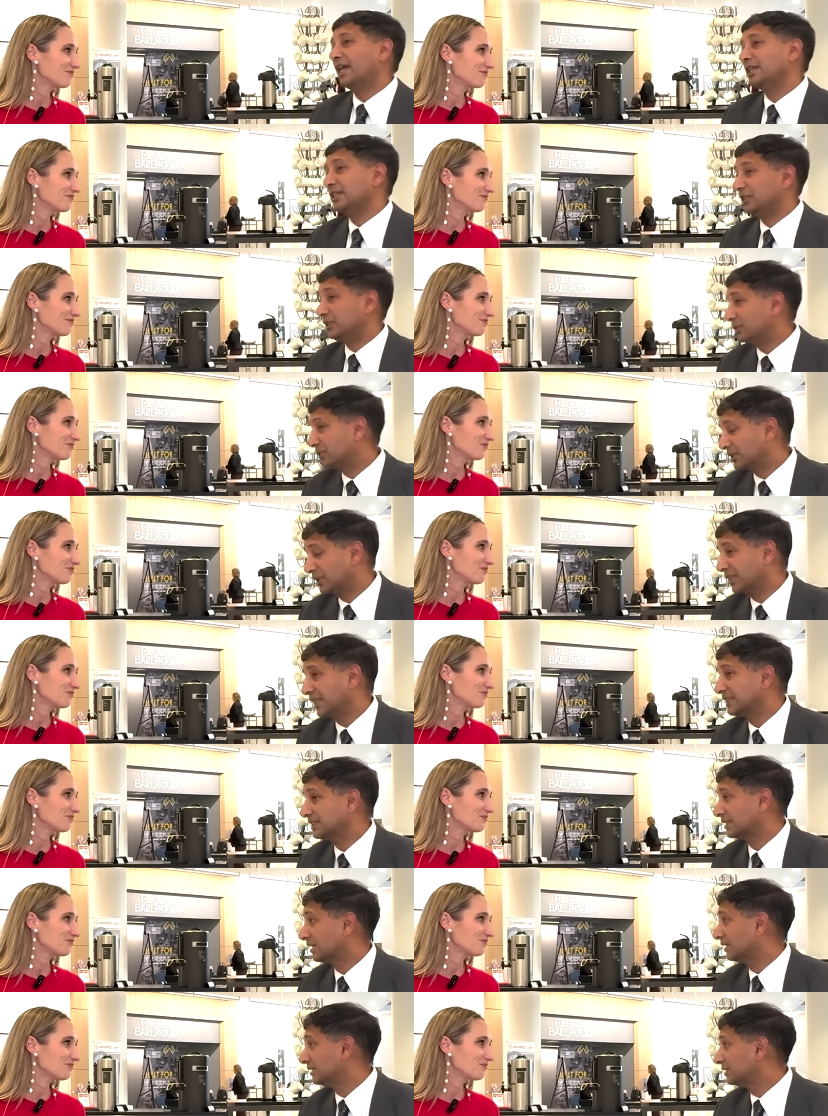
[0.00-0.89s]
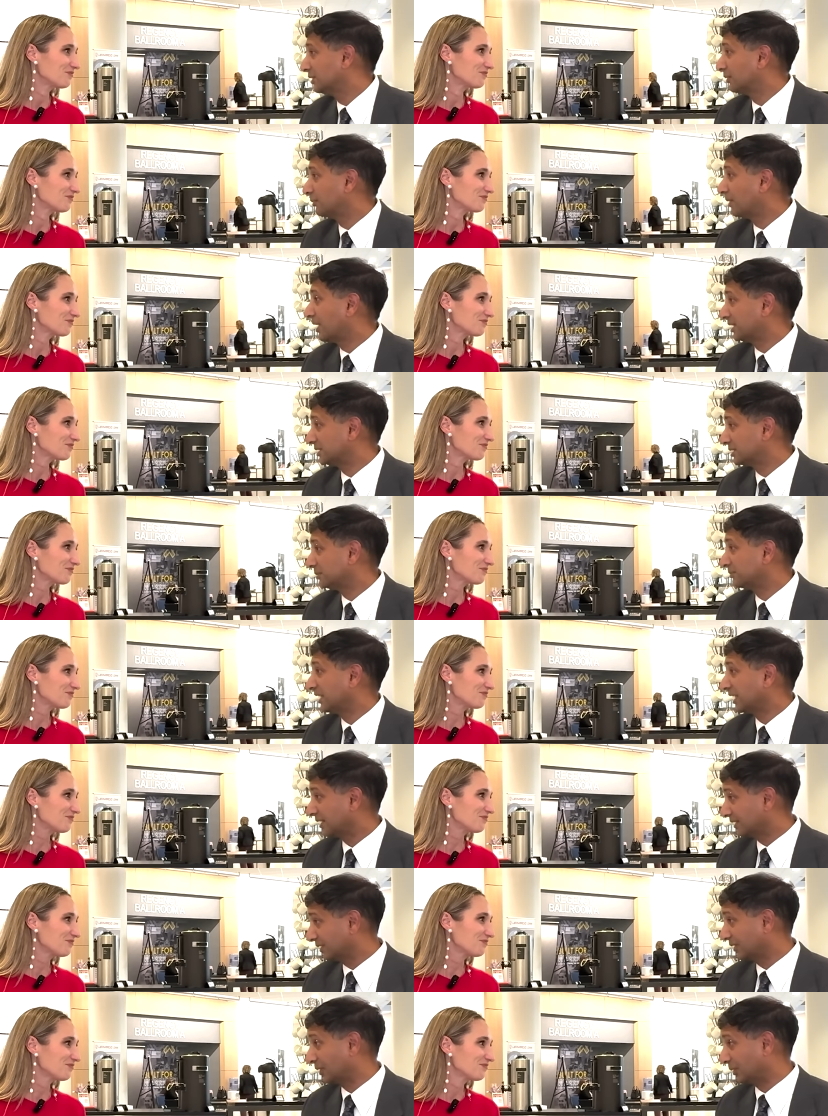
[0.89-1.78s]
Speaker 1: You clicked on your
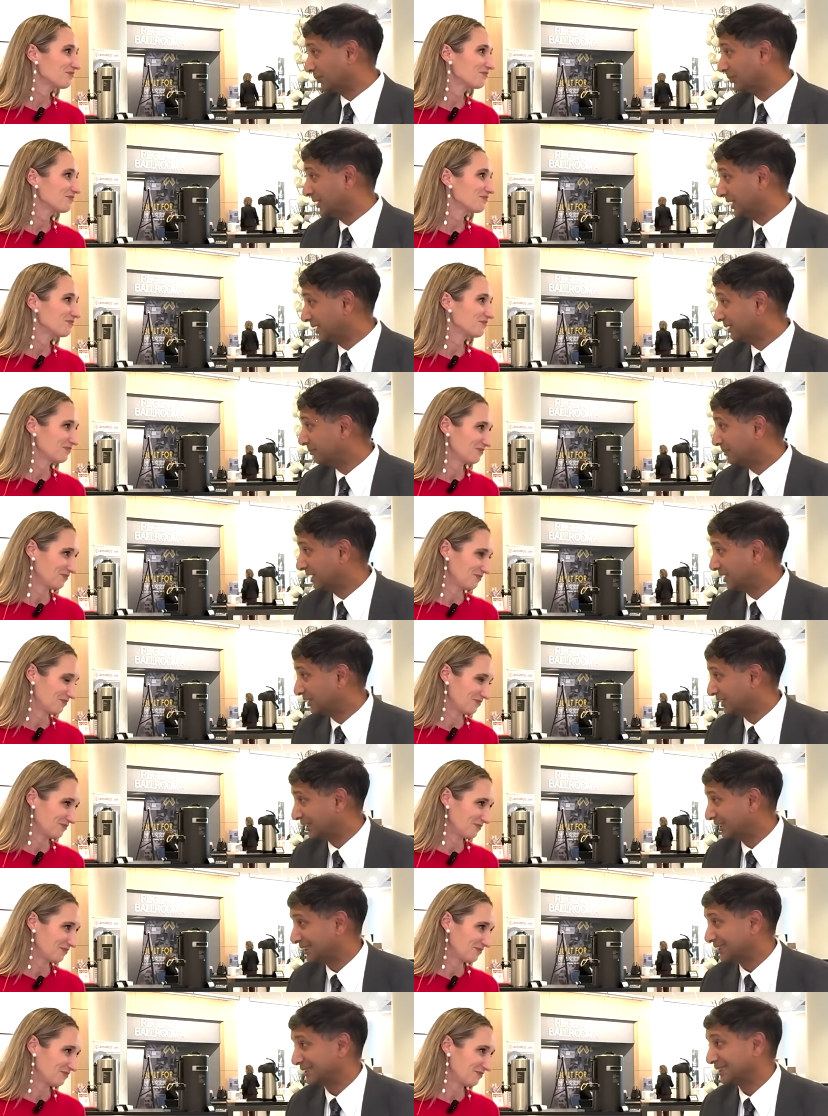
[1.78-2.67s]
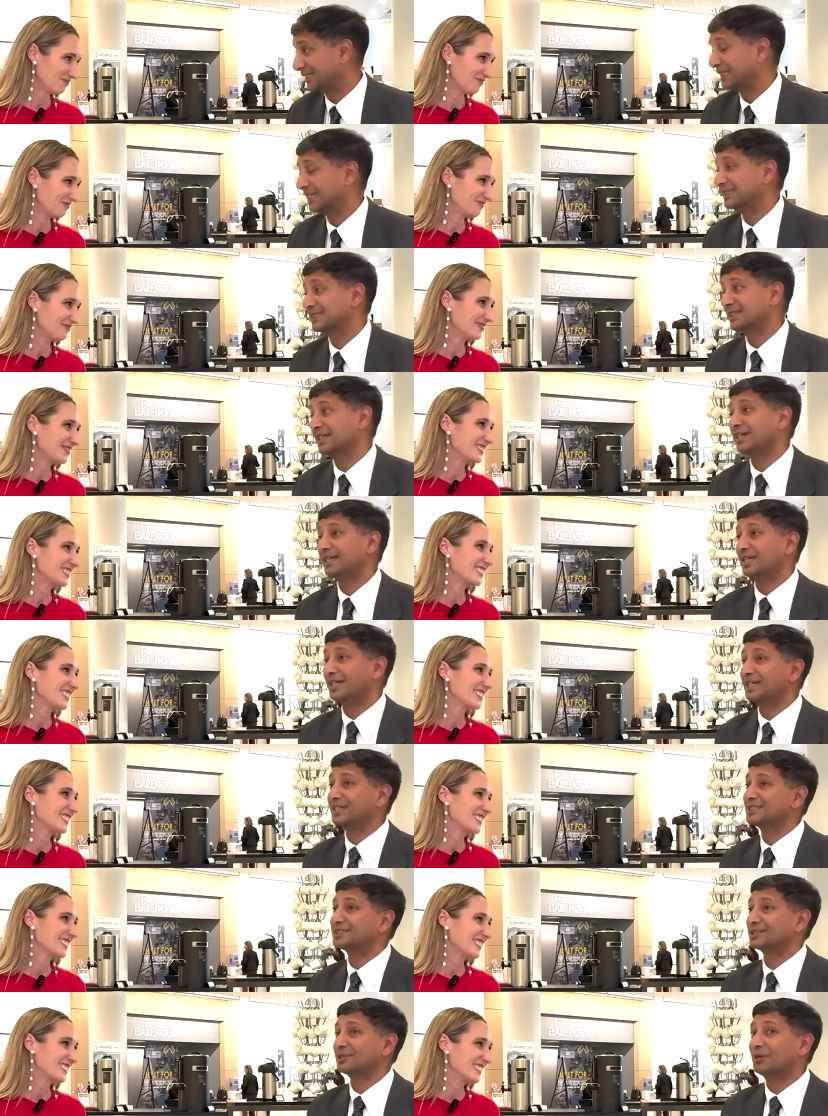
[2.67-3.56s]
resume a little bit, mentioning
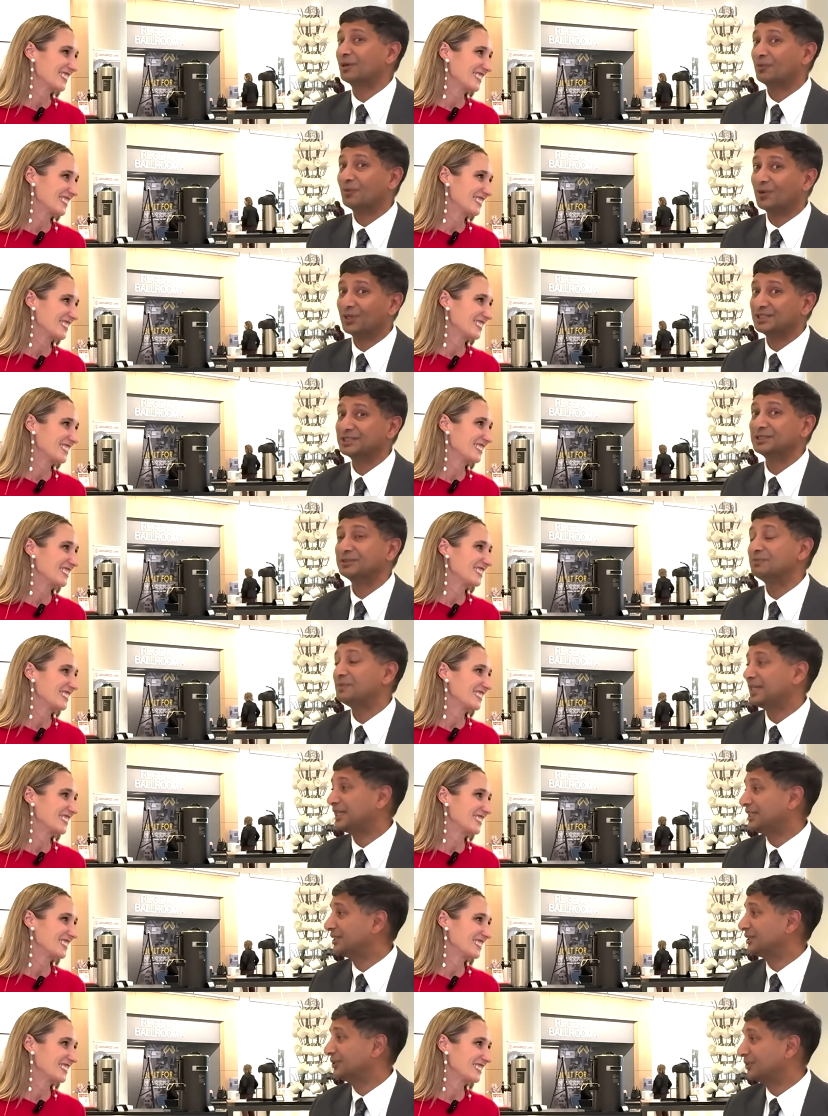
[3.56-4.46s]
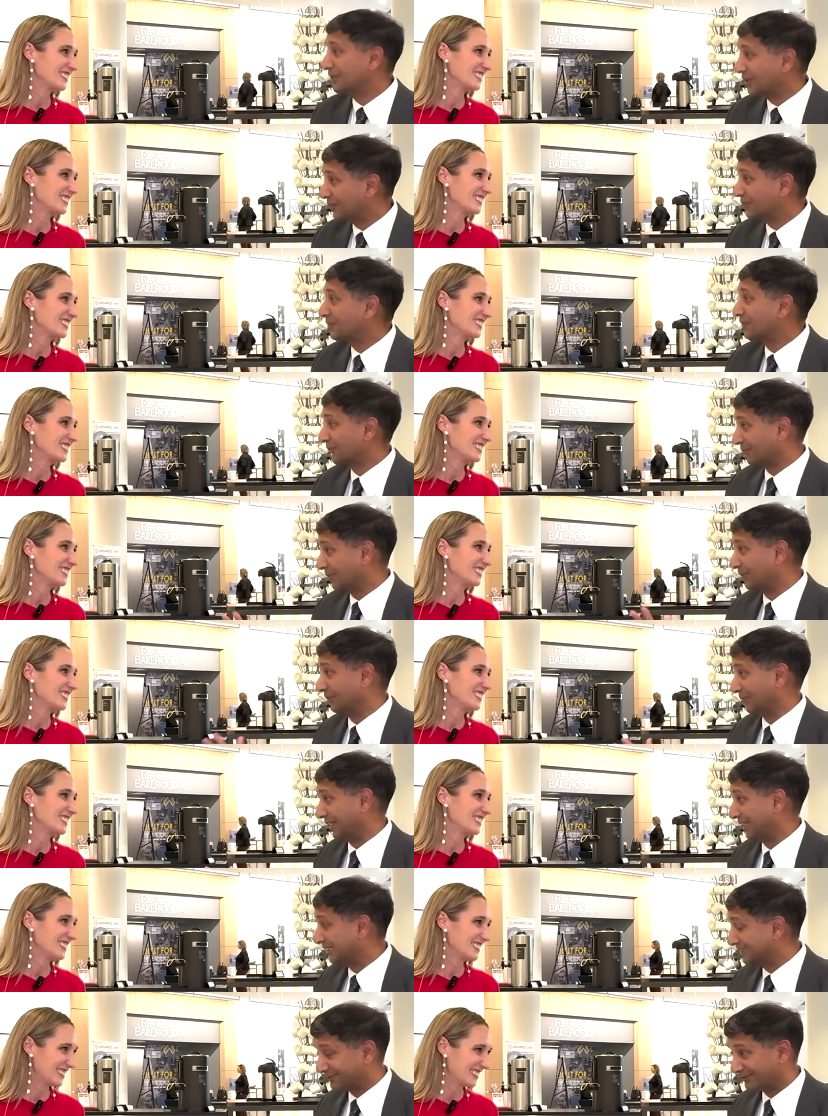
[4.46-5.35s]
CSIS, so I want to make you go through
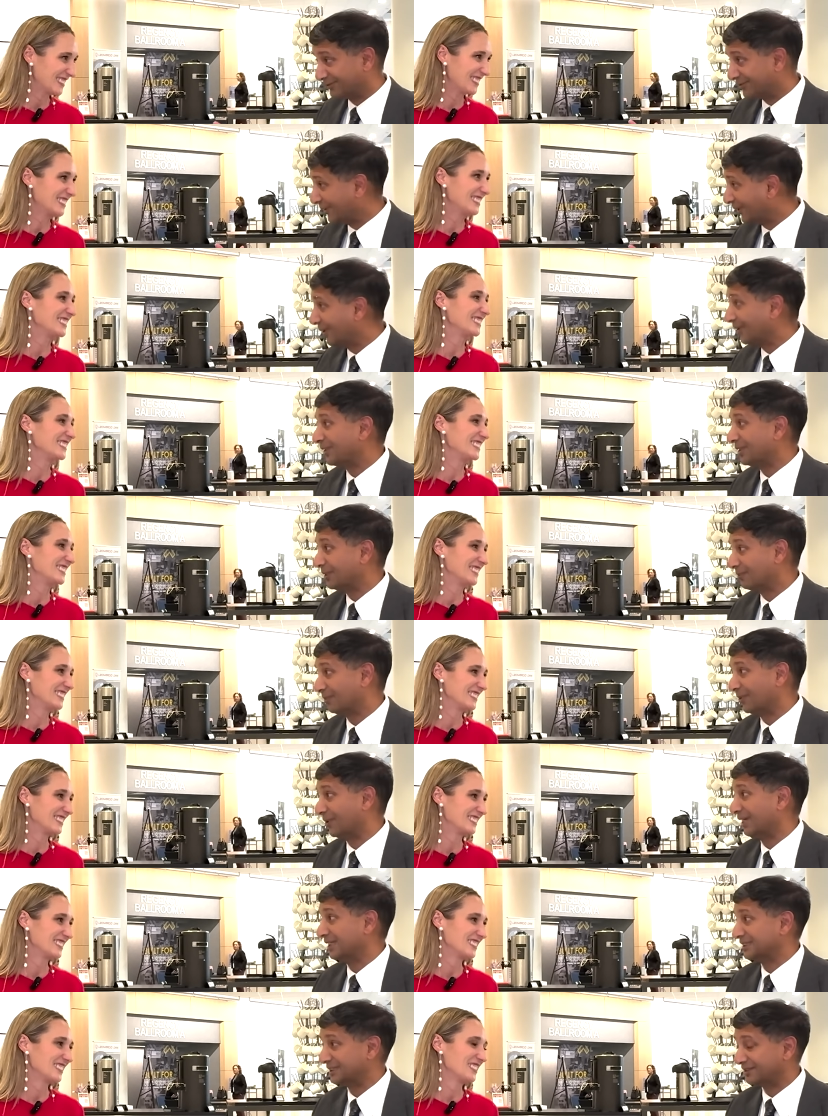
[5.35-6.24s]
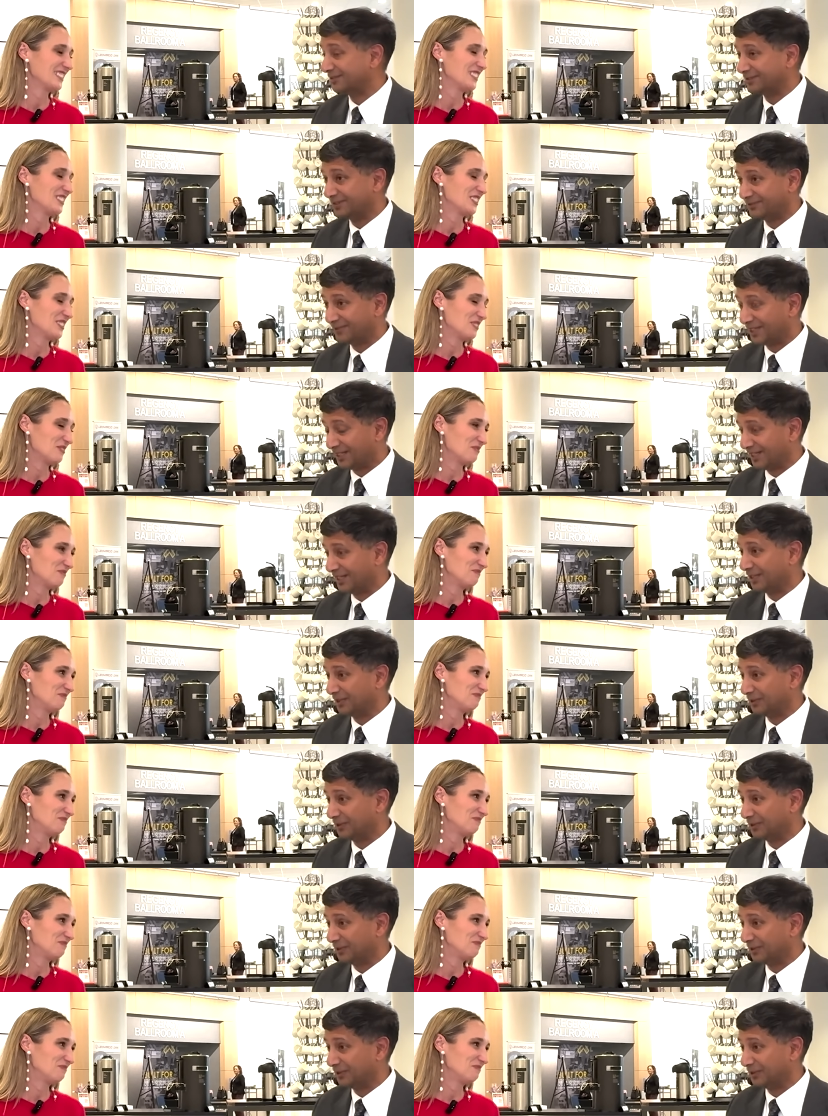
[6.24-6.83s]
it. It's very impressive. You've got